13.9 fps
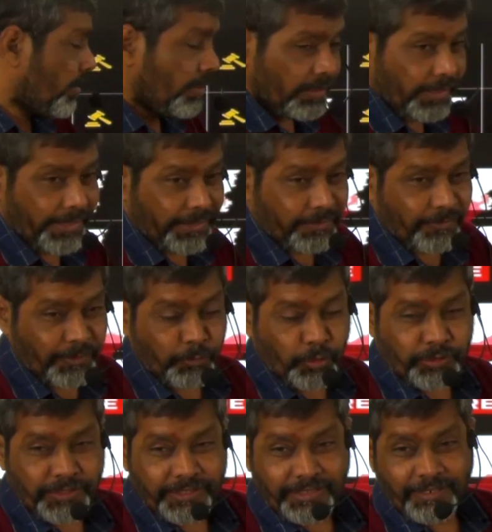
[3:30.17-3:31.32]
Like one more
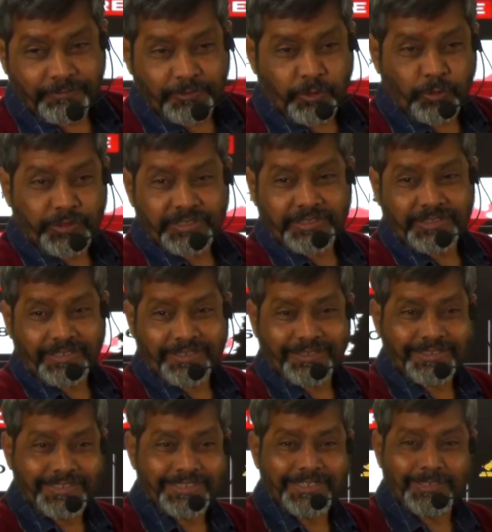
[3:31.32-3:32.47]
thing left out is
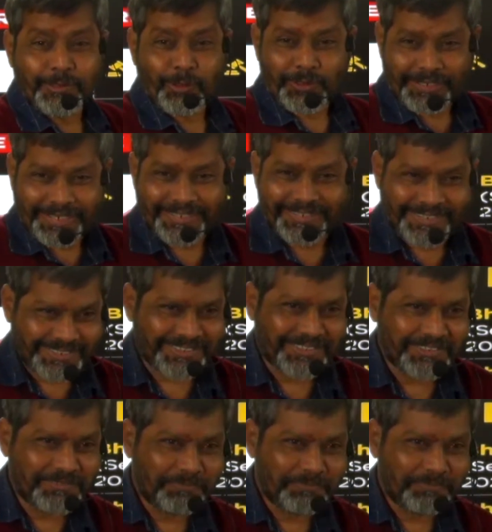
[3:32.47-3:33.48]
Indian Contract Act.